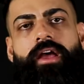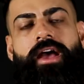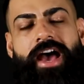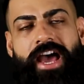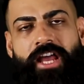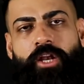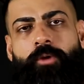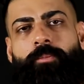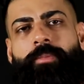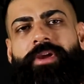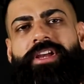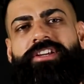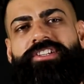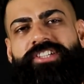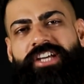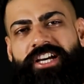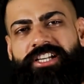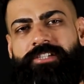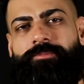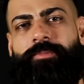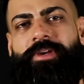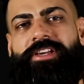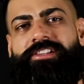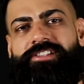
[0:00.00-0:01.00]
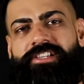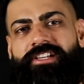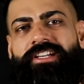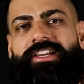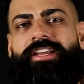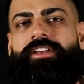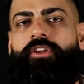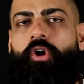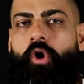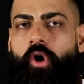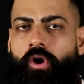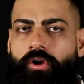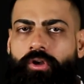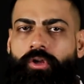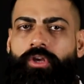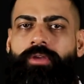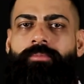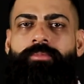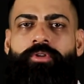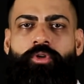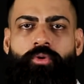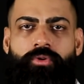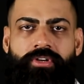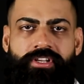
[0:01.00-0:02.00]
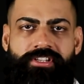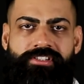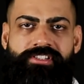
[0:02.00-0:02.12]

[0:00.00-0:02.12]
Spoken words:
Alopecia is basically an autoimmune